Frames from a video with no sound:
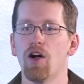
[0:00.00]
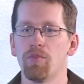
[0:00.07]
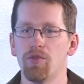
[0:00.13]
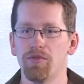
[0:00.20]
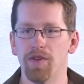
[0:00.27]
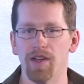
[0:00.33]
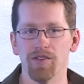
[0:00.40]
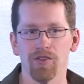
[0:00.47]

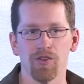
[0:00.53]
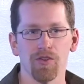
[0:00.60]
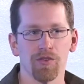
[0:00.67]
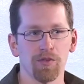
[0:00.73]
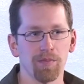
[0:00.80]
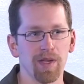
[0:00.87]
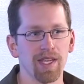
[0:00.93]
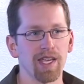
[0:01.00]
law
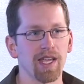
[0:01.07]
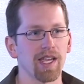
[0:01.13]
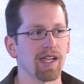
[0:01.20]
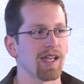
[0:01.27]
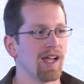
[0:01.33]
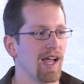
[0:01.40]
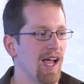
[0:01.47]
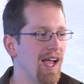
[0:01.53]
professor
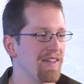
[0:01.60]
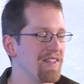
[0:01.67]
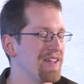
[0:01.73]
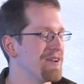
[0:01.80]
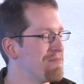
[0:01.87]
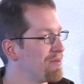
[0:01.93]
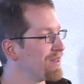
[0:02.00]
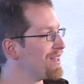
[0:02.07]
speaking
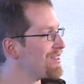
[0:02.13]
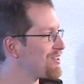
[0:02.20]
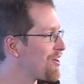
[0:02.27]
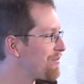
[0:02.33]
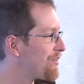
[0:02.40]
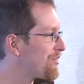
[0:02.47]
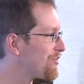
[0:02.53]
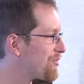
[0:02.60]
and then a
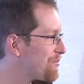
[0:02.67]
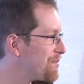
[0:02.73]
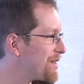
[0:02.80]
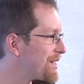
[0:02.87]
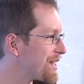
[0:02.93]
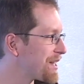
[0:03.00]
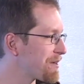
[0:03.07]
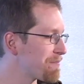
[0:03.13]
police officer
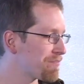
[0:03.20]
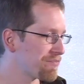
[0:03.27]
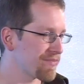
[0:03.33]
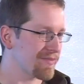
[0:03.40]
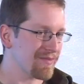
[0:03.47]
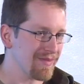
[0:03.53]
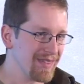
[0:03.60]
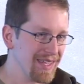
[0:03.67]
speaking.
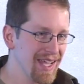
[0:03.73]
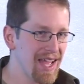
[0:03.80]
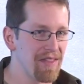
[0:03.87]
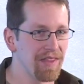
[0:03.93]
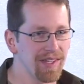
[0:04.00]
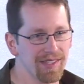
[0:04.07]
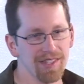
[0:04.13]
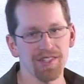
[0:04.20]

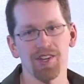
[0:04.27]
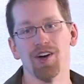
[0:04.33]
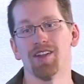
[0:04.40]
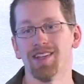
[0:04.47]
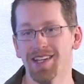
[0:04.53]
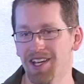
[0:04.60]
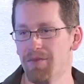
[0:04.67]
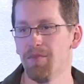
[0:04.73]
And this is
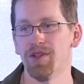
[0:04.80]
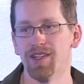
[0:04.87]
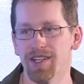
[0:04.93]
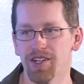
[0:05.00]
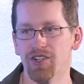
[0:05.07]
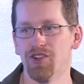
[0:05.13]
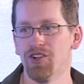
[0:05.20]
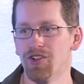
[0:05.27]
not like a
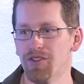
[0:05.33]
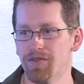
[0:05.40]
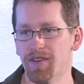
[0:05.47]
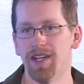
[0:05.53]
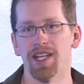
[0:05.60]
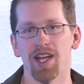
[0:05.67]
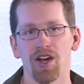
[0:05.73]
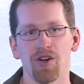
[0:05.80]

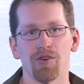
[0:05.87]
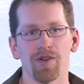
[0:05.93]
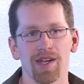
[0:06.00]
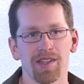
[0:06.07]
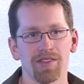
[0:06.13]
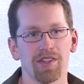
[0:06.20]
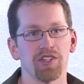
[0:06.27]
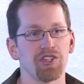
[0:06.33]
political
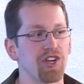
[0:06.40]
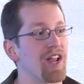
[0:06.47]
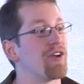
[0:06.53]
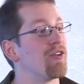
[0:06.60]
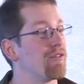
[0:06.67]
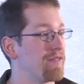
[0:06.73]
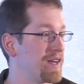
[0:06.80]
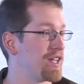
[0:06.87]
video. It's a
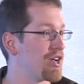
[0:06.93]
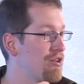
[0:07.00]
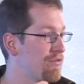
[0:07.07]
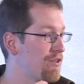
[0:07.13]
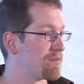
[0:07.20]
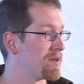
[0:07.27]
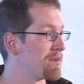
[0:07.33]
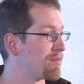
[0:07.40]
general
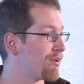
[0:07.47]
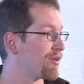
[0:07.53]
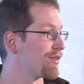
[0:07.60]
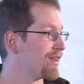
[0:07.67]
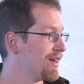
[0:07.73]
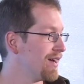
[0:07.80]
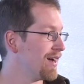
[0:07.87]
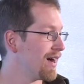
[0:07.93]
video for
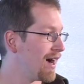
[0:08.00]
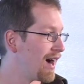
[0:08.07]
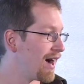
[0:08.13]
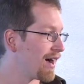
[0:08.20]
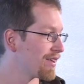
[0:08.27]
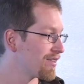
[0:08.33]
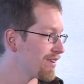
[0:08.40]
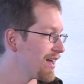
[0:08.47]
people
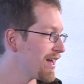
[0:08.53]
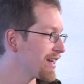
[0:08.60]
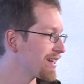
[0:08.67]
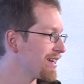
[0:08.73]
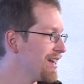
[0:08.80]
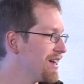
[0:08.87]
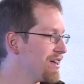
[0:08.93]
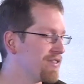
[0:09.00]

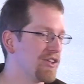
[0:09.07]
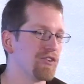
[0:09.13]
saying